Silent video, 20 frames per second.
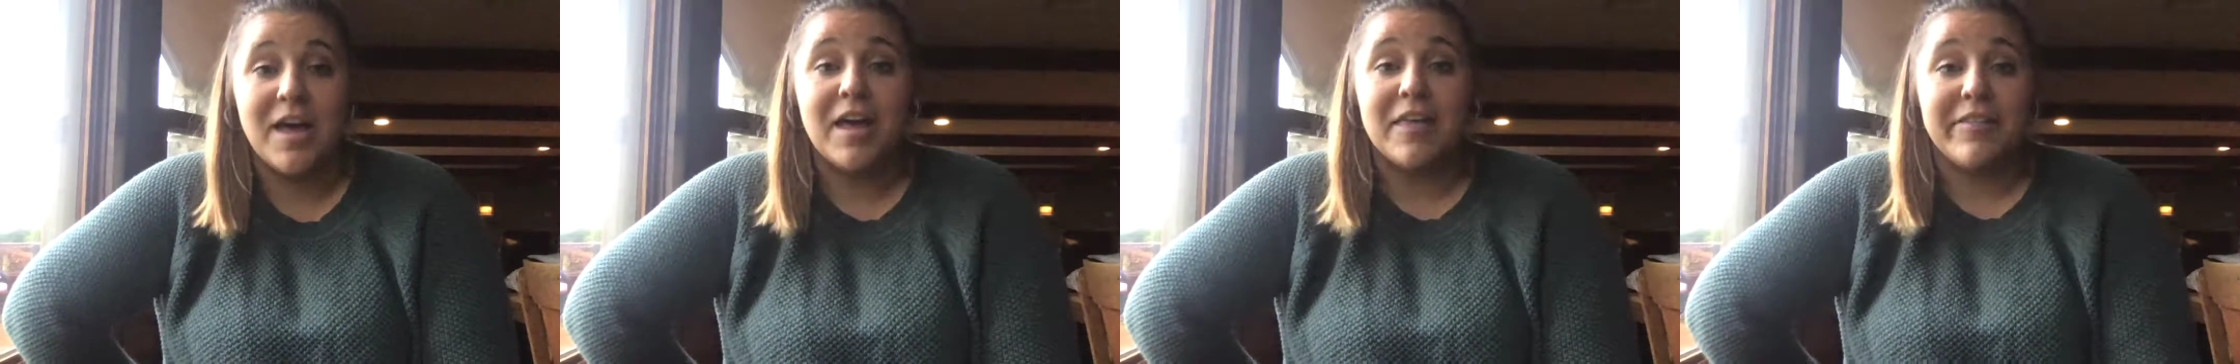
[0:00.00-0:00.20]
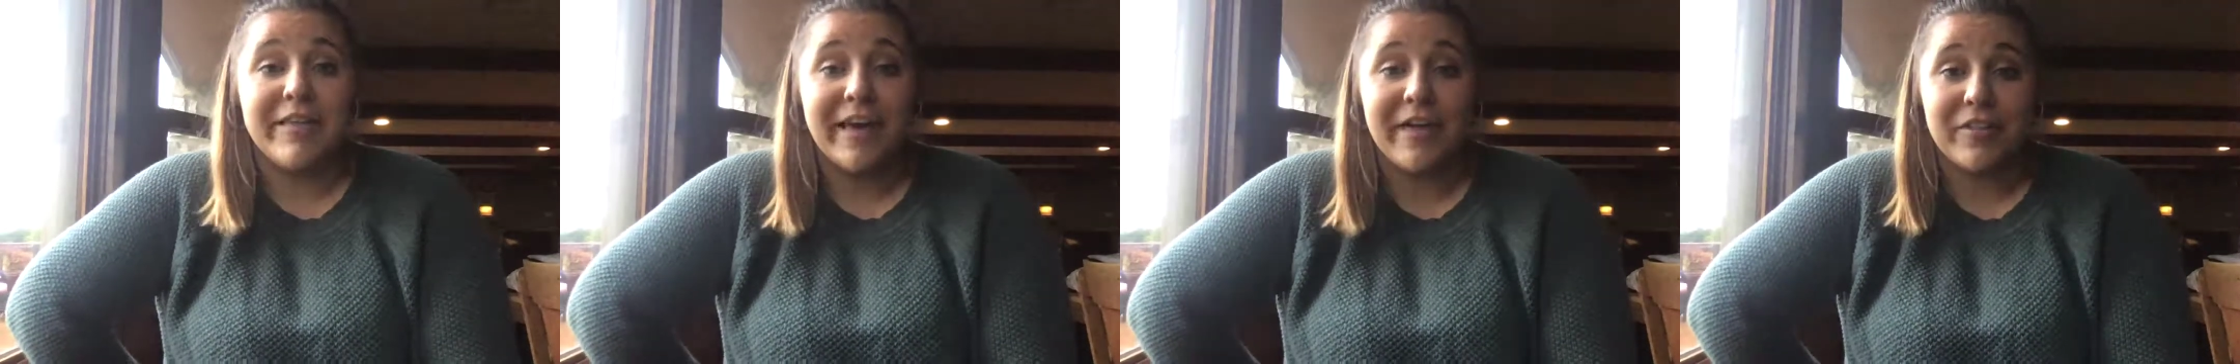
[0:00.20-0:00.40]

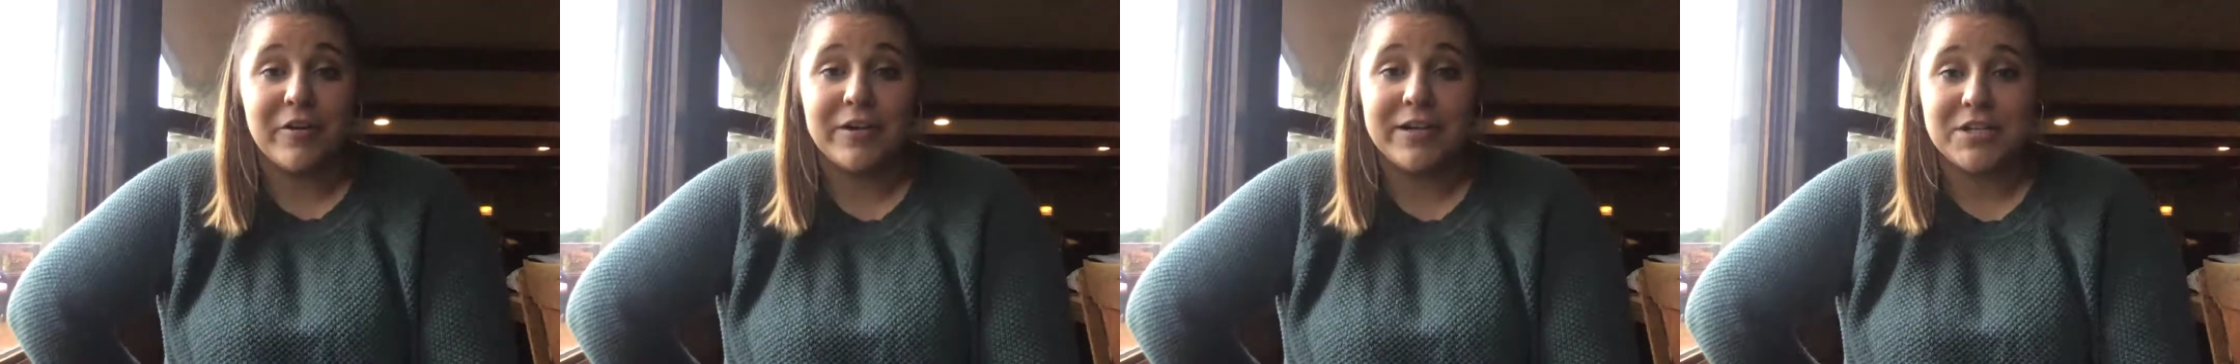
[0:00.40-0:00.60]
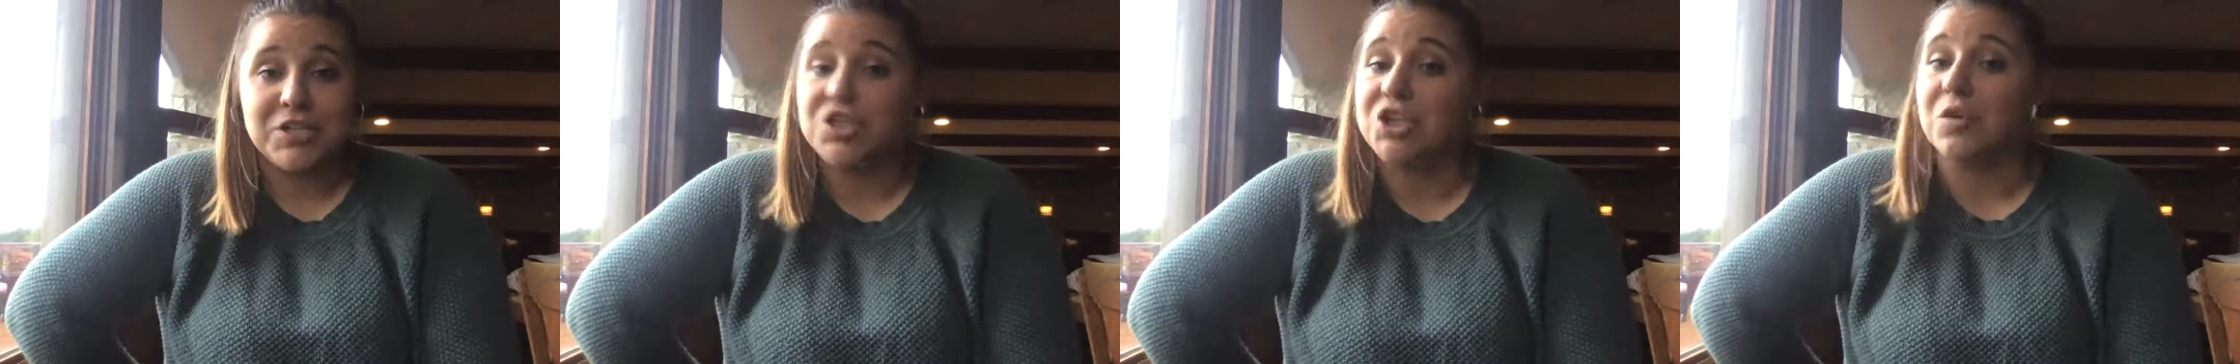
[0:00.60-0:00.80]
The other
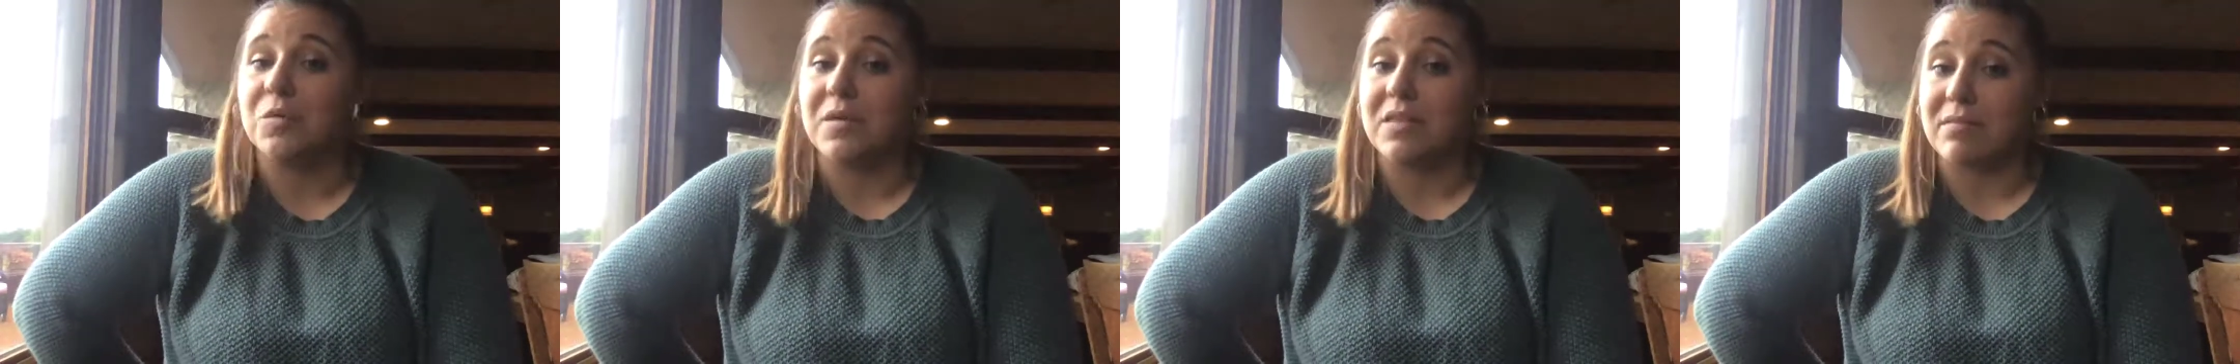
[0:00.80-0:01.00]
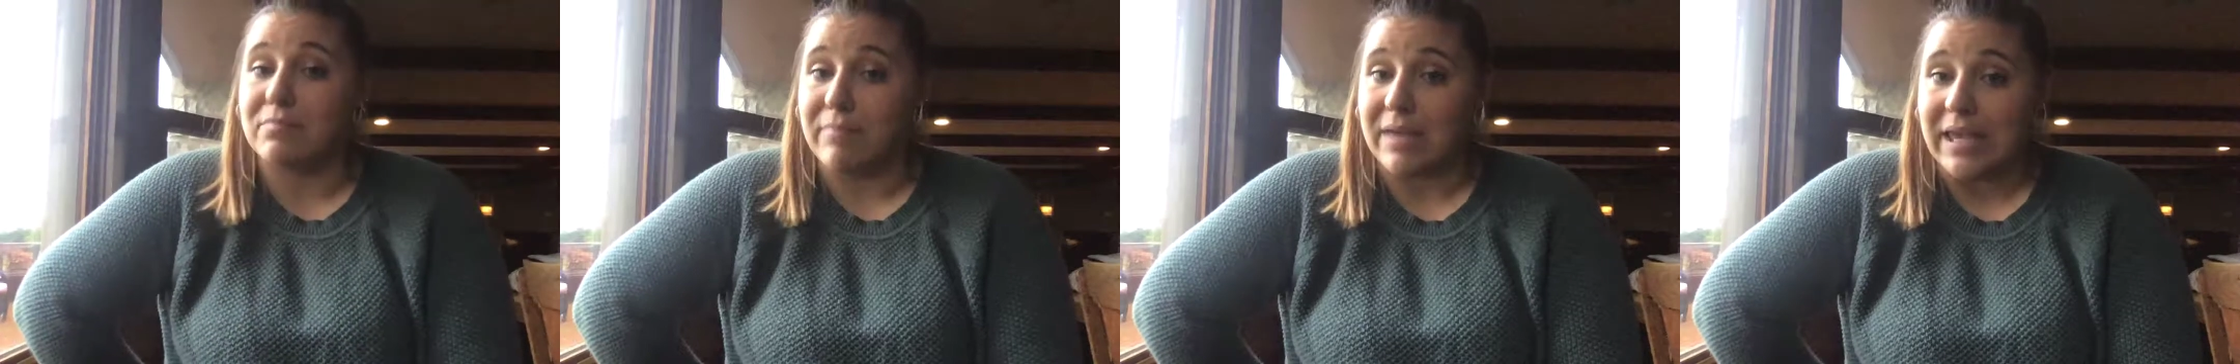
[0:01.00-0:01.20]
issue
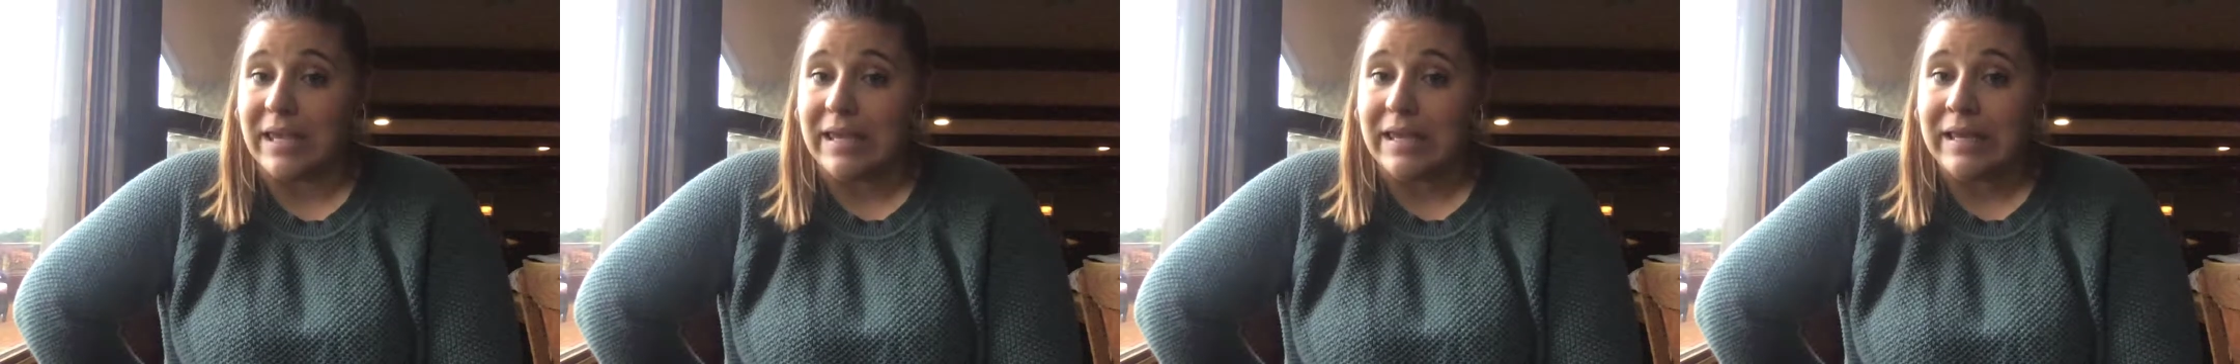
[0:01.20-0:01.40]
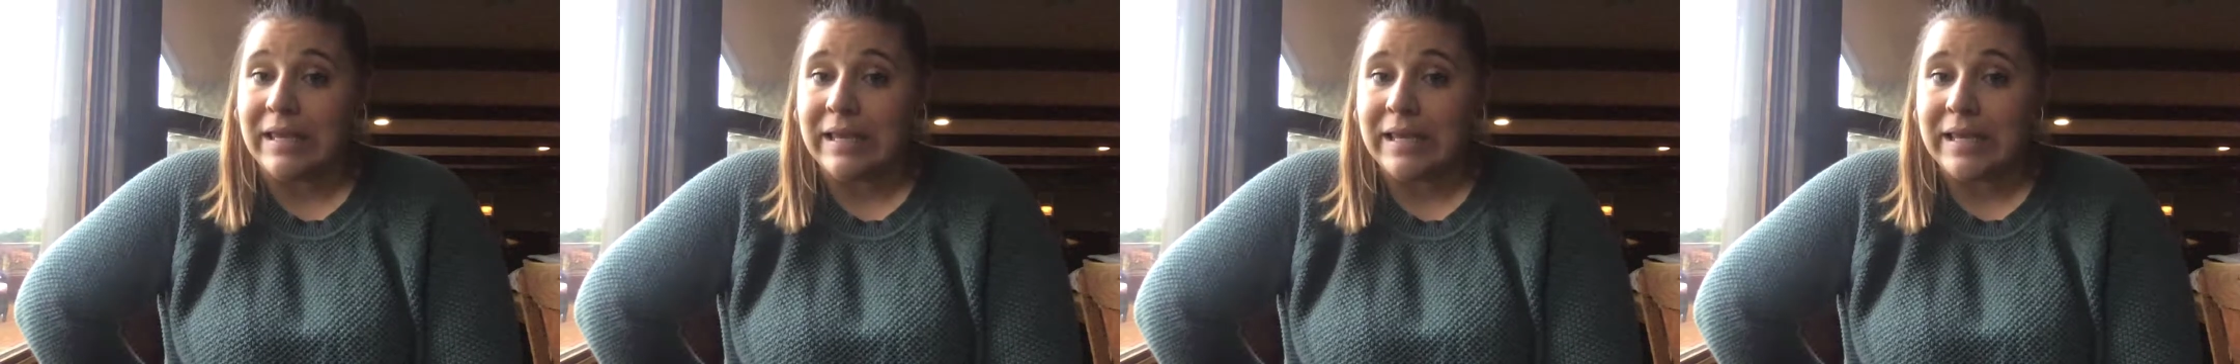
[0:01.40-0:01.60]
with
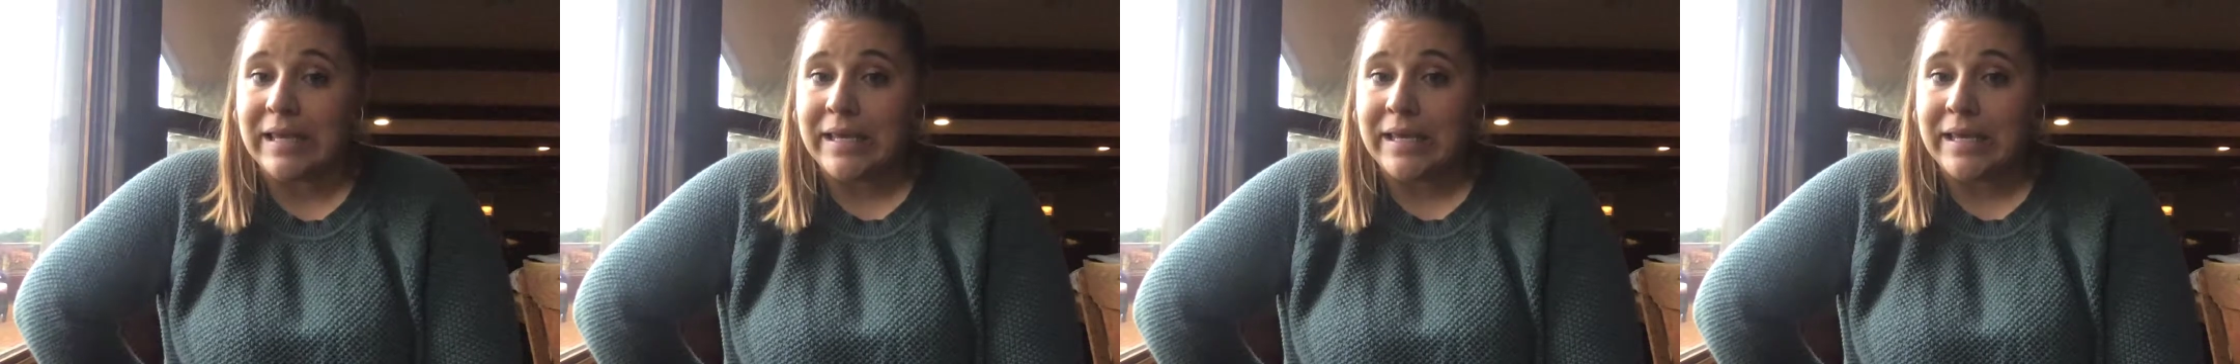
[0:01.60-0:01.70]
me